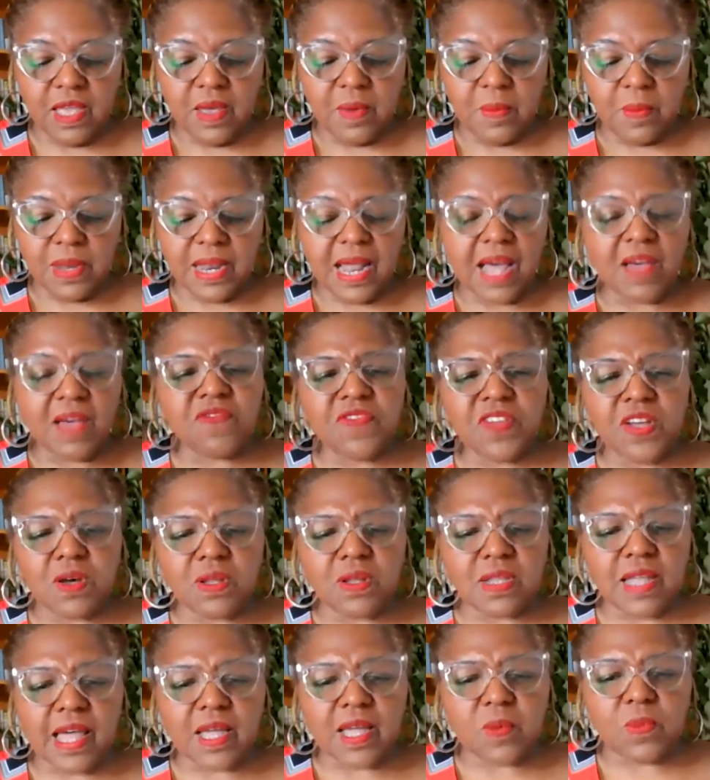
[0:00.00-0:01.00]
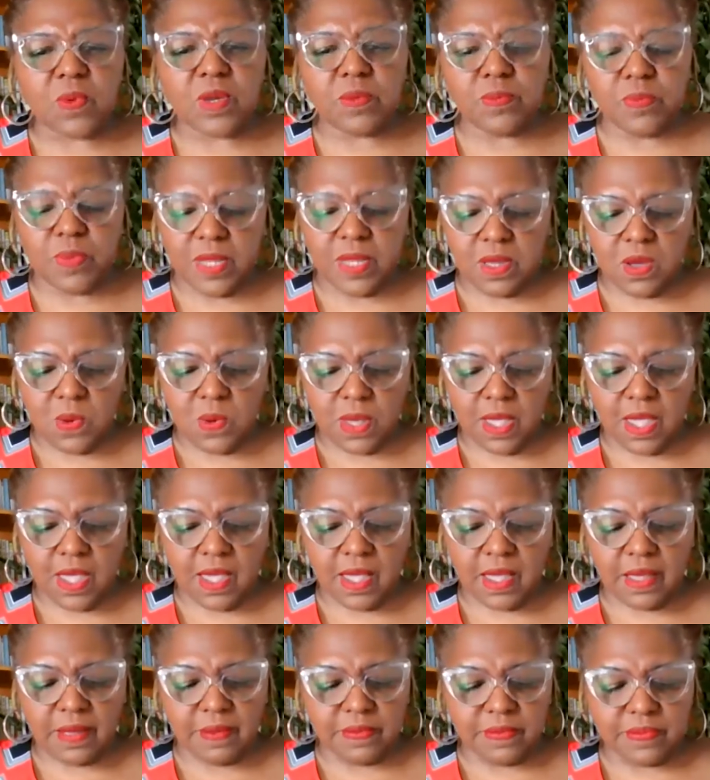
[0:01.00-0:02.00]
but I felt like we'd be
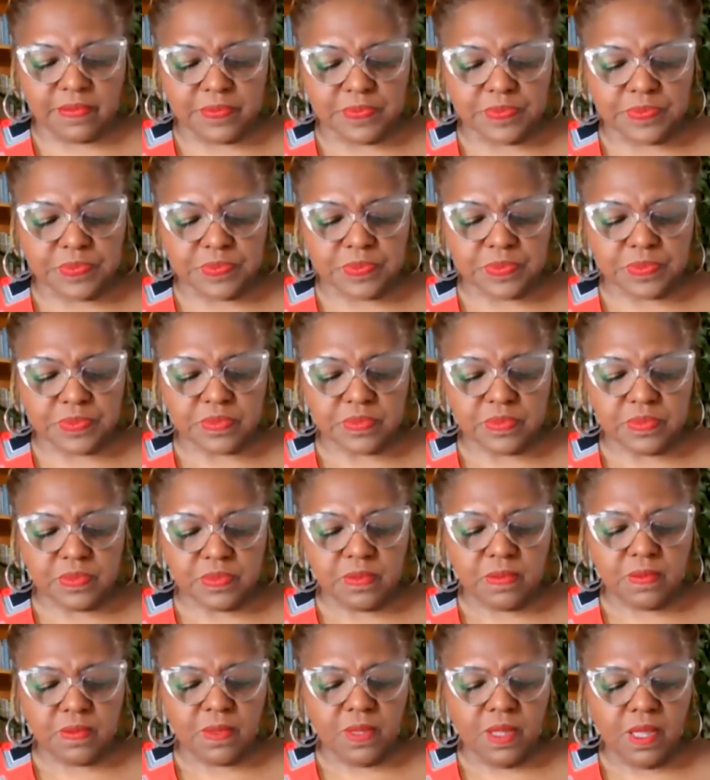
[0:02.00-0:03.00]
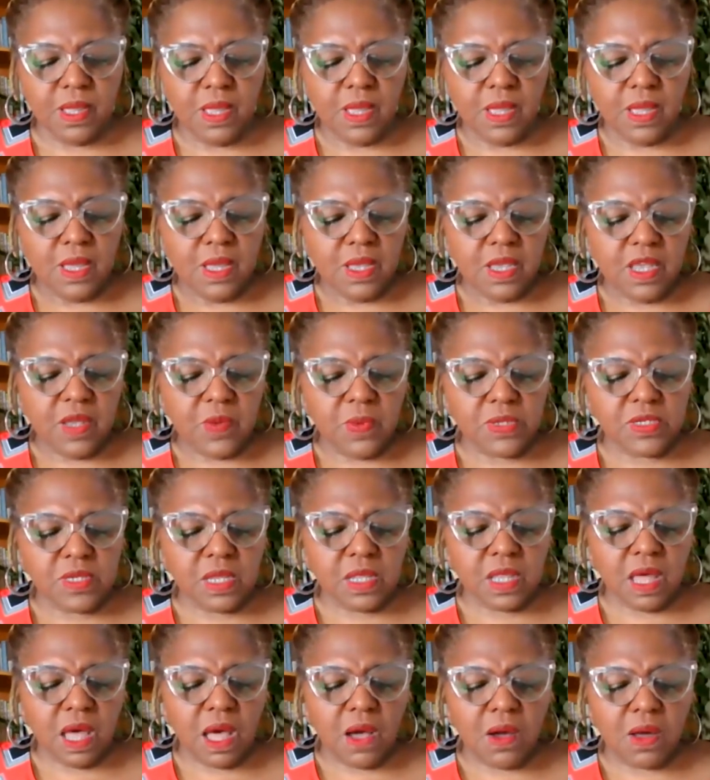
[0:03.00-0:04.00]
okay. It was a
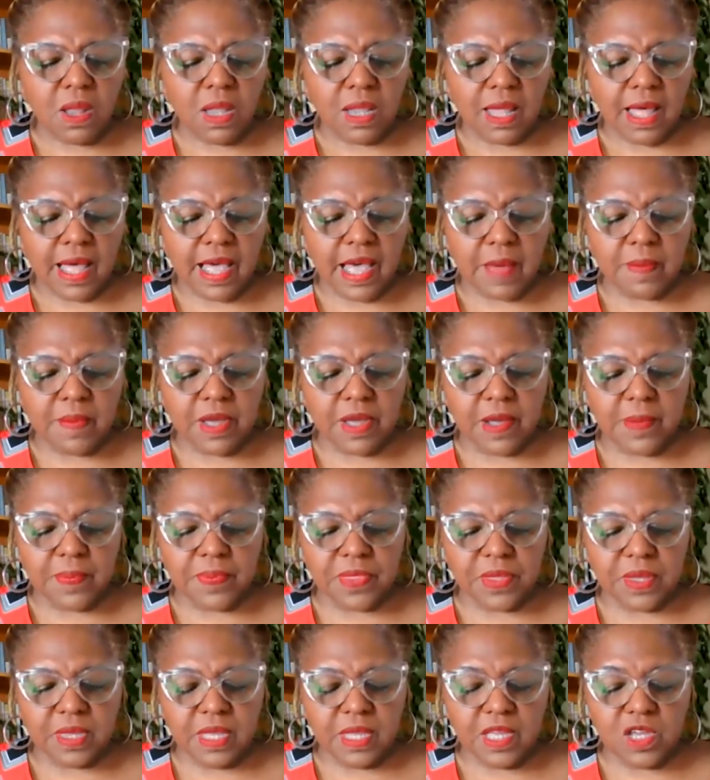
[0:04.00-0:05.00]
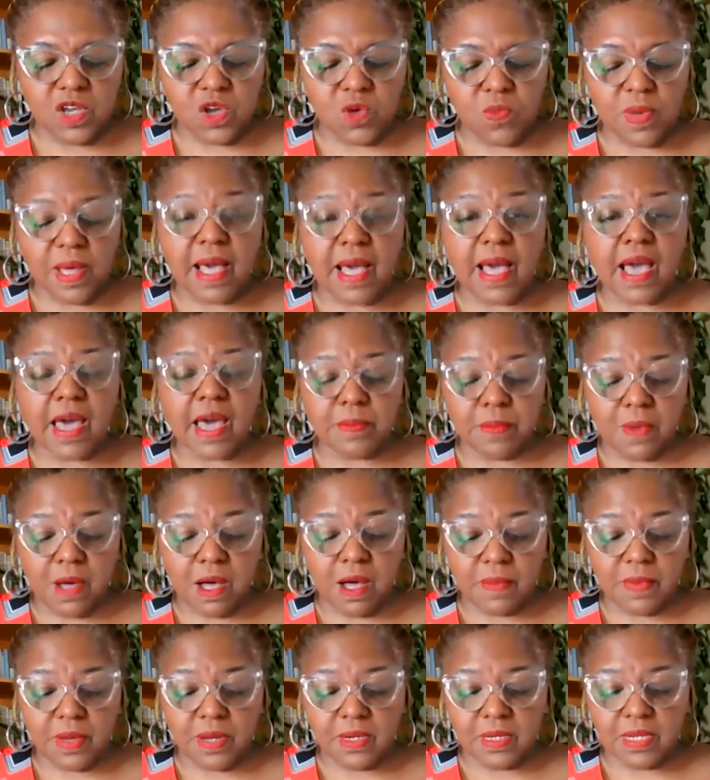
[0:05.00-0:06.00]
long climb up the hill behind
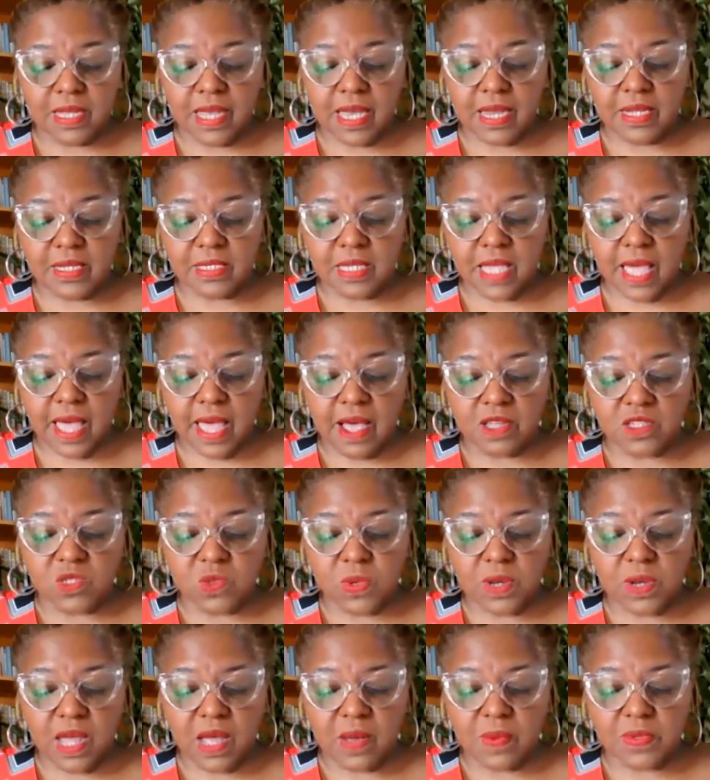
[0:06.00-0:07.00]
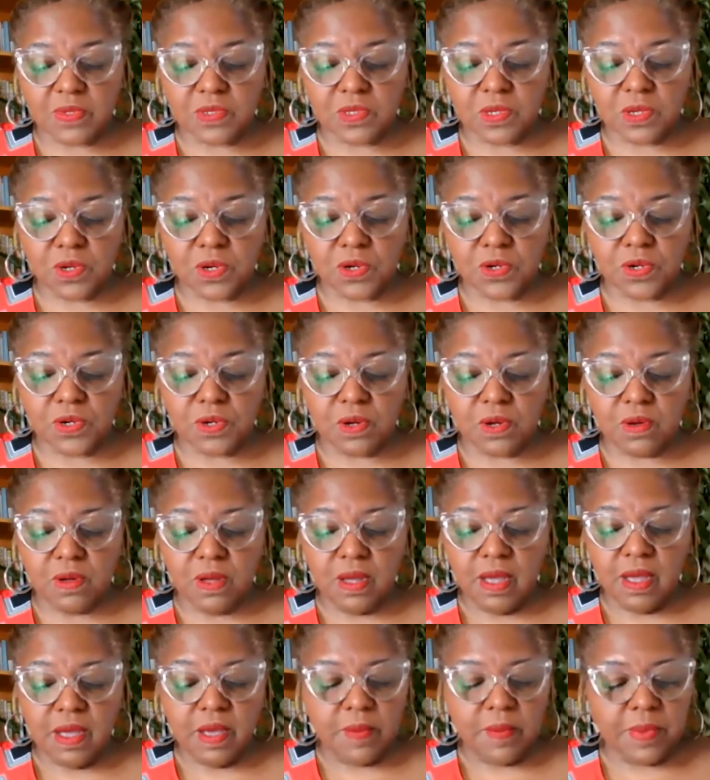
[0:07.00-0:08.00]
Mama and Daddy's house when I was a girl,
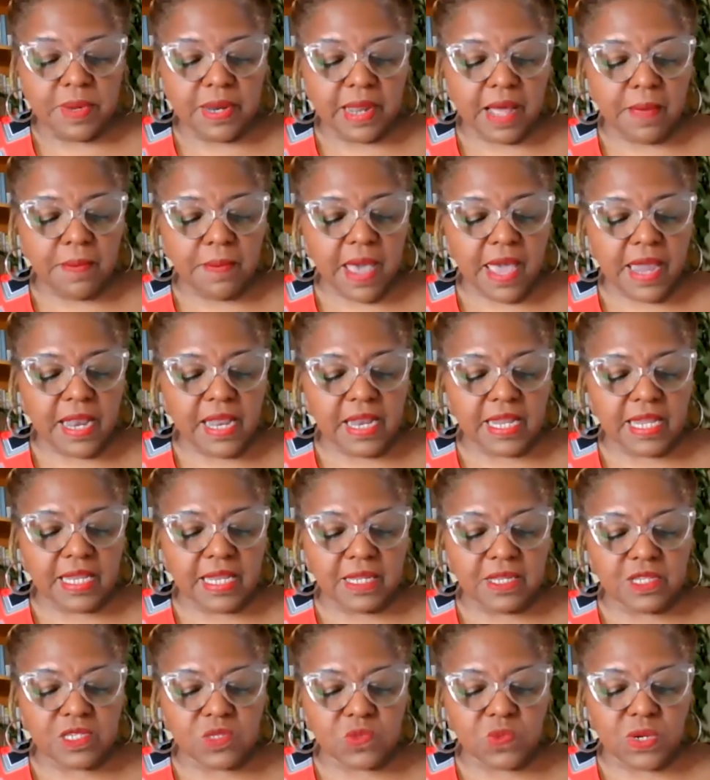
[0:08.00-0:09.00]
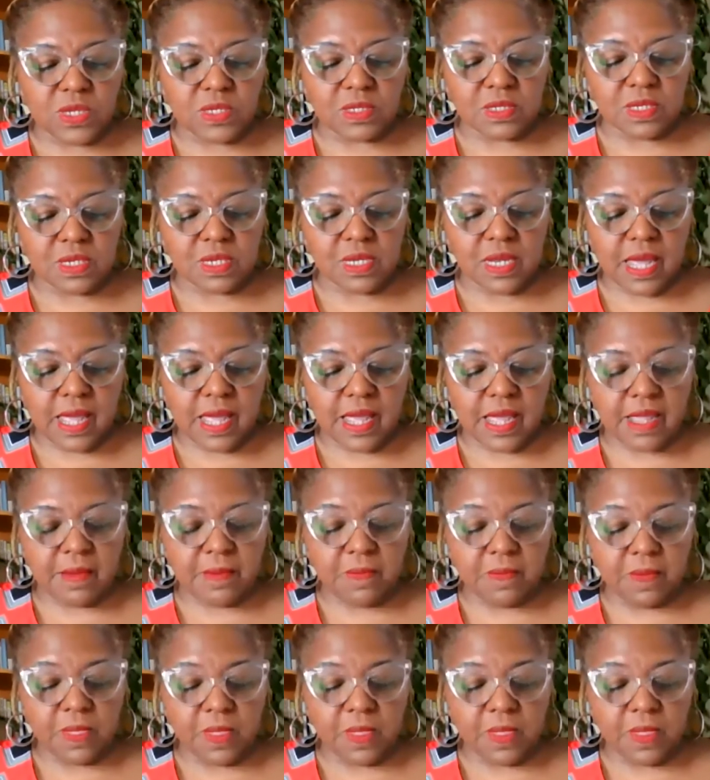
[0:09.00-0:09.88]
but I made it at least once a day,